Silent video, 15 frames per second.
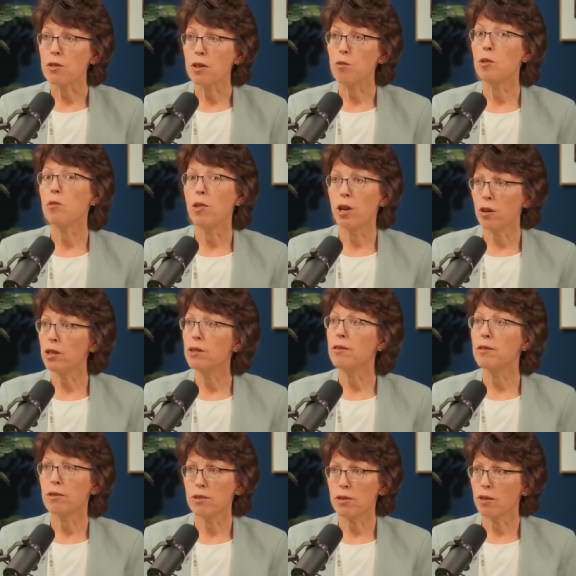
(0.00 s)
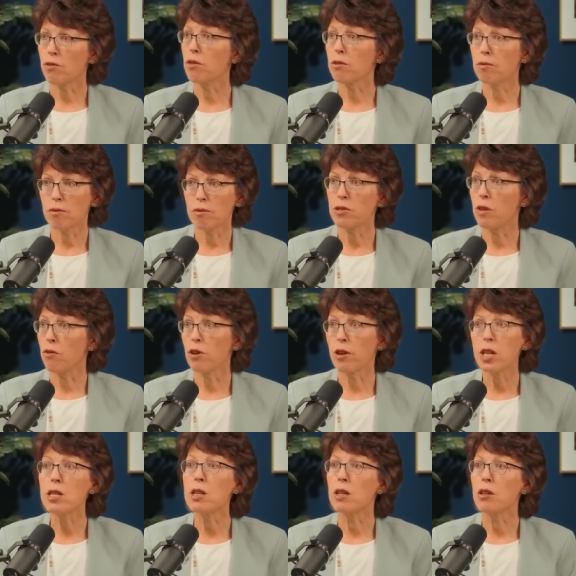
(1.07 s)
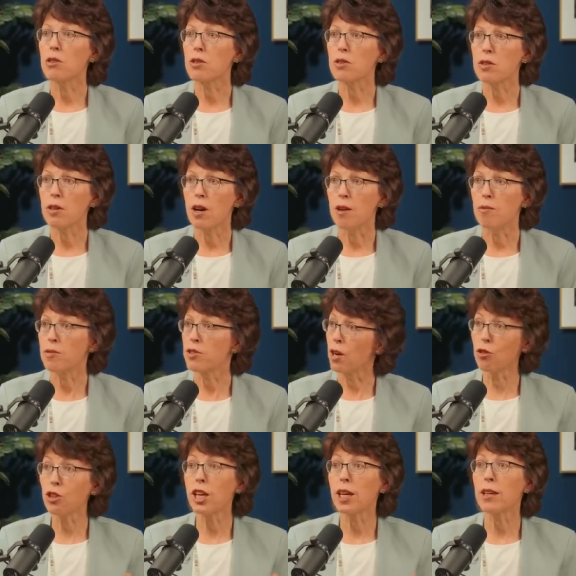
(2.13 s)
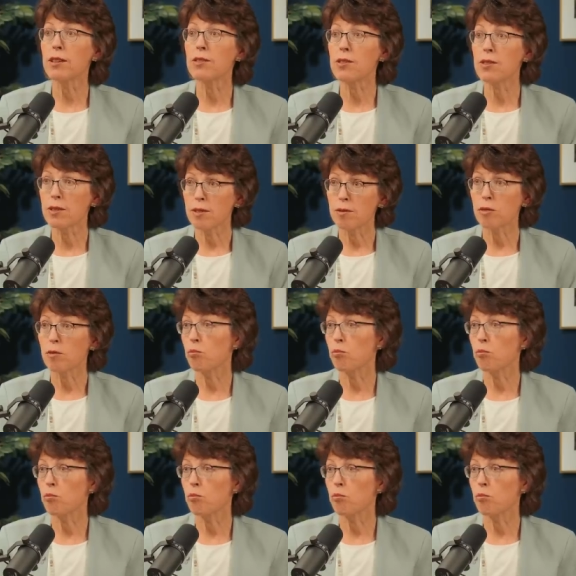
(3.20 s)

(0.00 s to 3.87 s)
They've been married several seven or eight years, um, several kids,